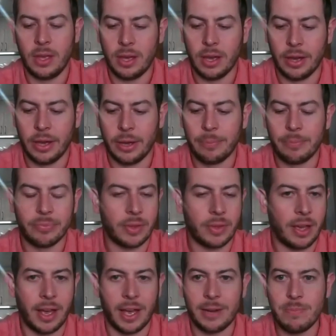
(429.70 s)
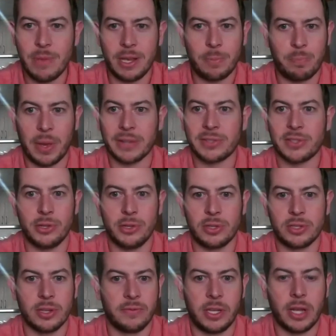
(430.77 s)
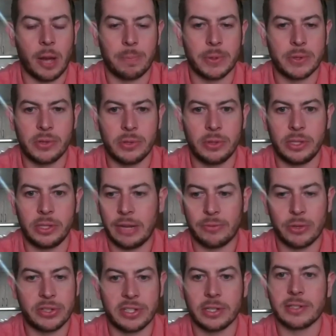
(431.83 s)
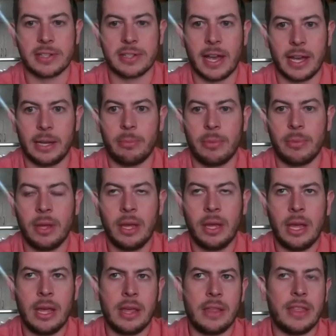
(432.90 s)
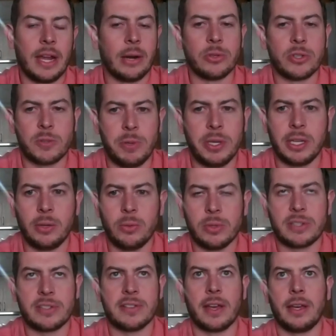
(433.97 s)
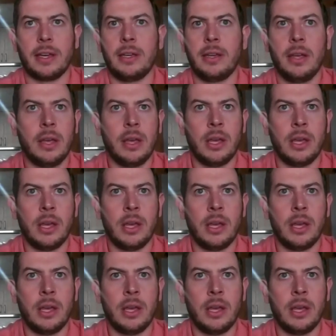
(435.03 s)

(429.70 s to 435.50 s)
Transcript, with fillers: Um, I'd make best use of the opportunity every single time that I was speaking would say,